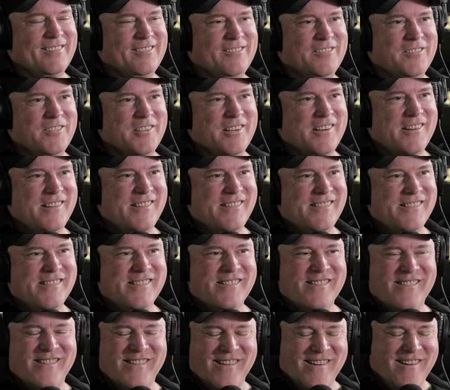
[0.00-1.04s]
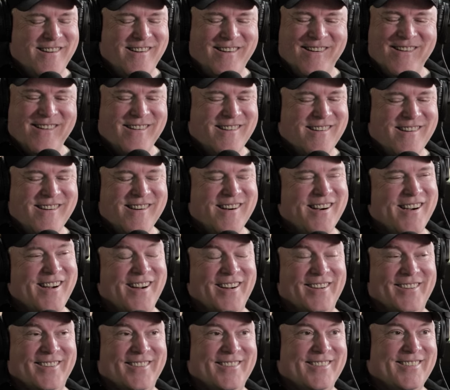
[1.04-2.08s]
fly with anybody anymore. They're
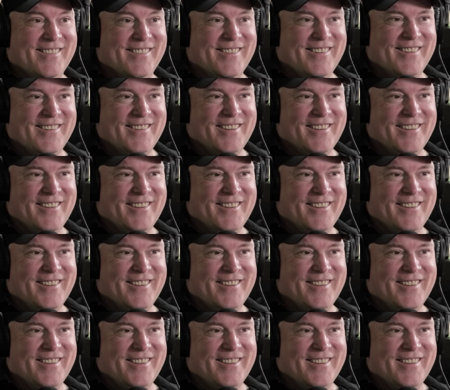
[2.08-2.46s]
unpredictable.